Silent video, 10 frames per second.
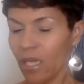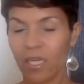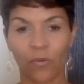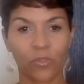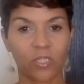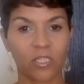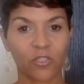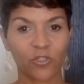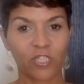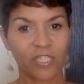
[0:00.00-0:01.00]
Now, what's
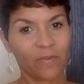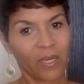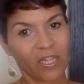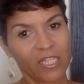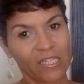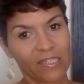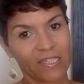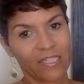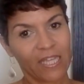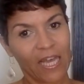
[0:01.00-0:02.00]
interesting about this
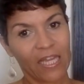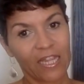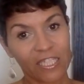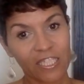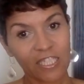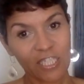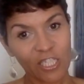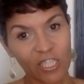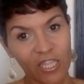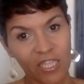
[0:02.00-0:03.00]
is that this is a
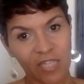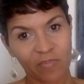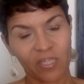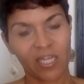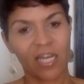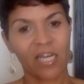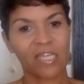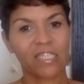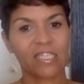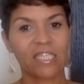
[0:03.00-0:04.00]
good thing,
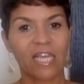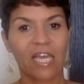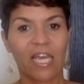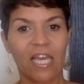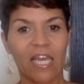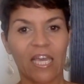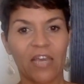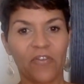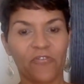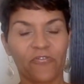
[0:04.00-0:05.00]
because
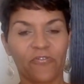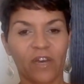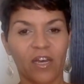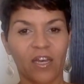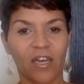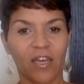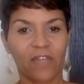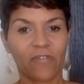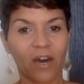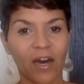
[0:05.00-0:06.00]
if
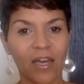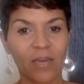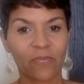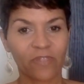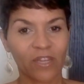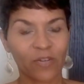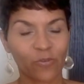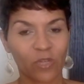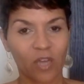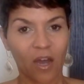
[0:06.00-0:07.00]
I am flooded
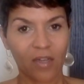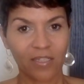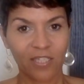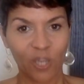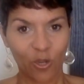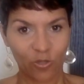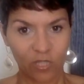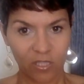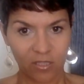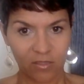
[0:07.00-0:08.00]
with
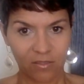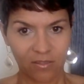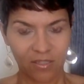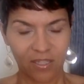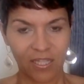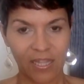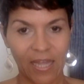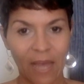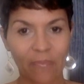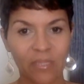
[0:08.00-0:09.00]
oxytocin, then
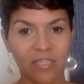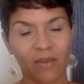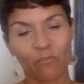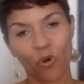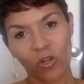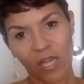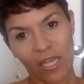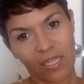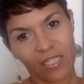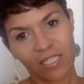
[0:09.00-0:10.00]
that means I'm more
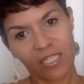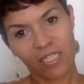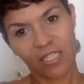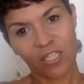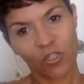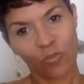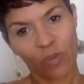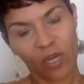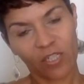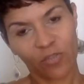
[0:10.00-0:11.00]
likely to continue
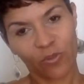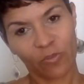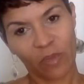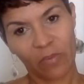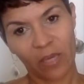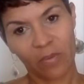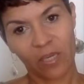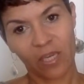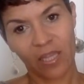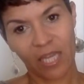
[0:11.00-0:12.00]
bonding with my
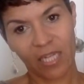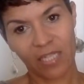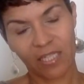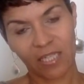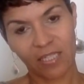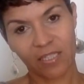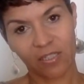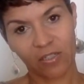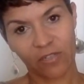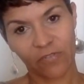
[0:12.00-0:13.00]
baby, and that is
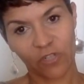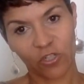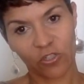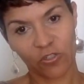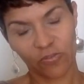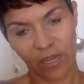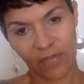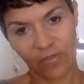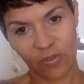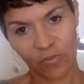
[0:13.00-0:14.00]
necessary for her
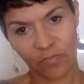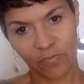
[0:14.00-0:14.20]
survival.